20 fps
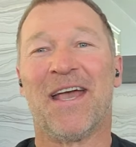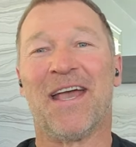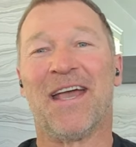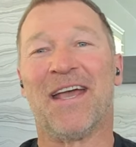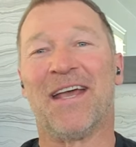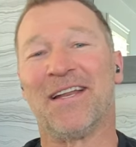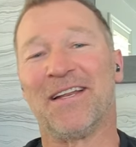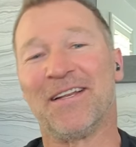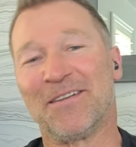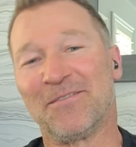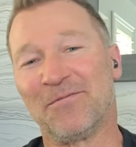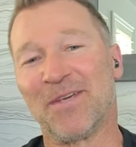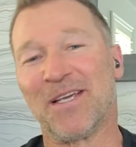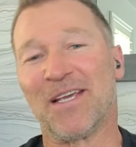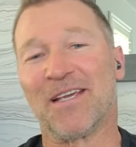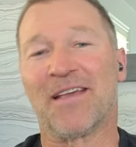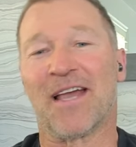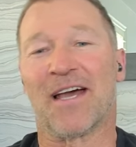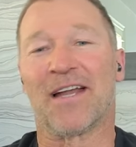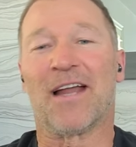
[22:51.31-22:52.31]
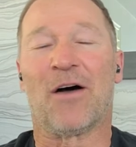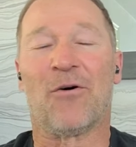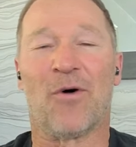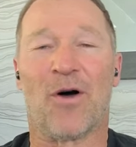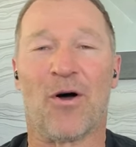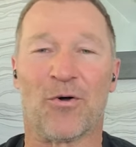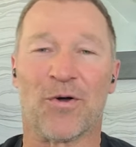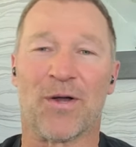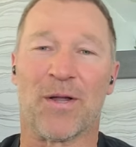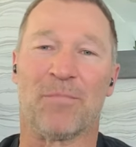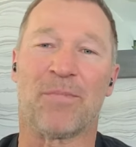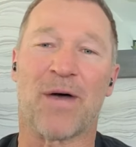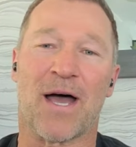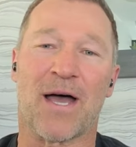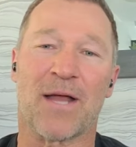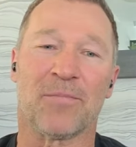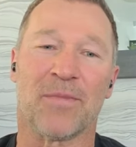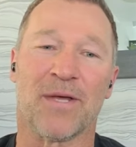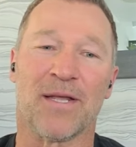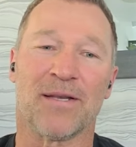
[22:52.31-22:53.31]
And we got our own
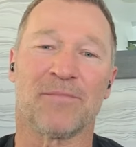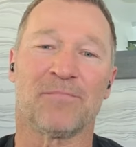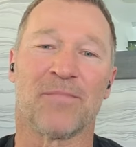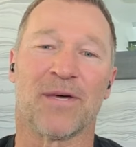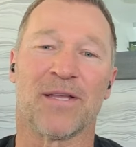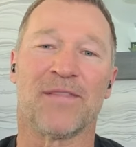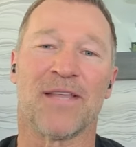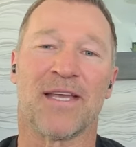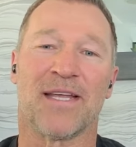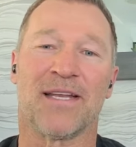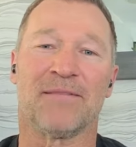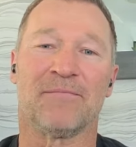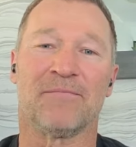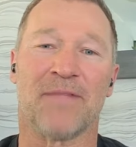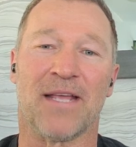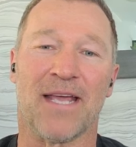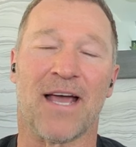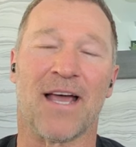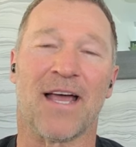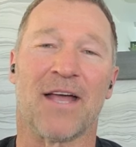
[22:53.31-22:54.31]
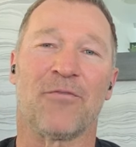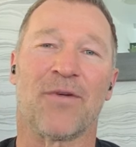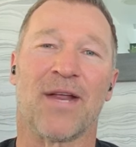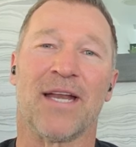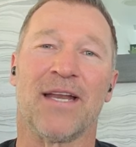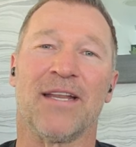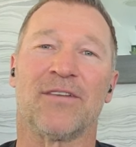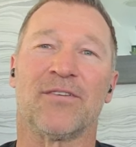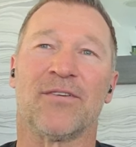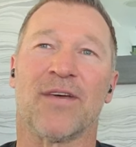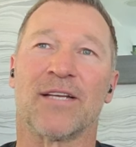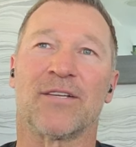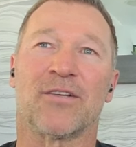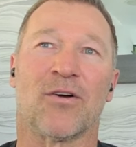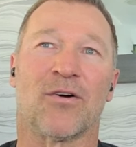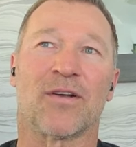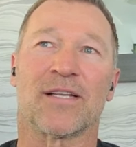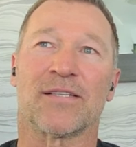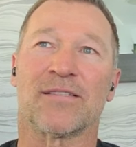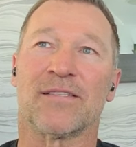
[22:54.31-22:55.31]
apartment, but then I ran into Ed
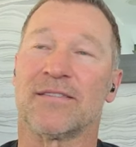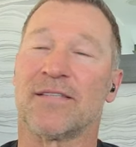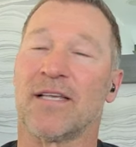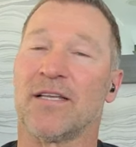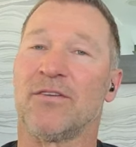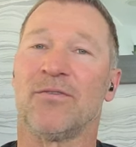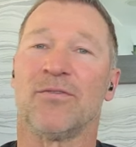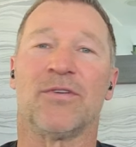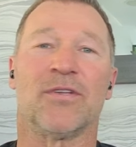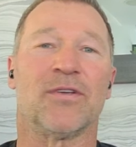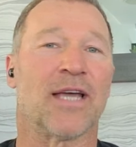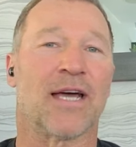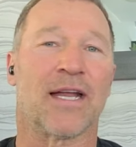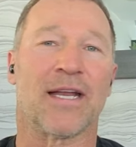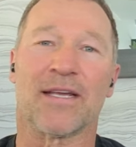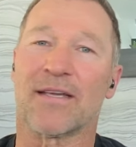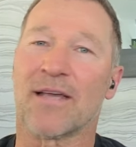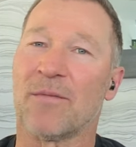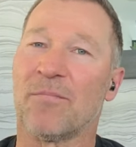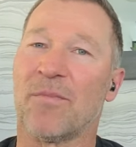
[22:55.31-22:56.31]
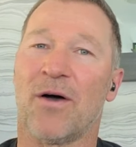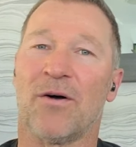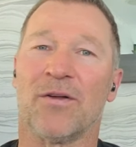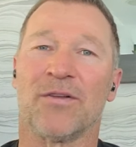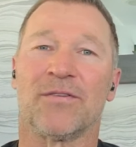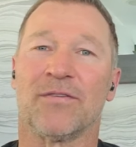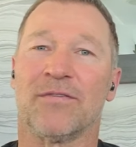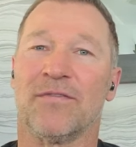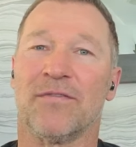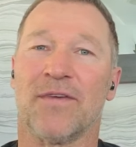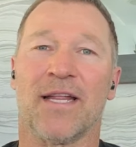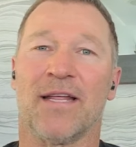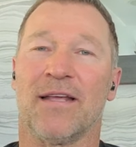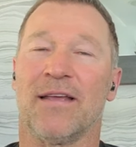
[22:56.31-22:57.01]
Connors and said, dude, you got to come out to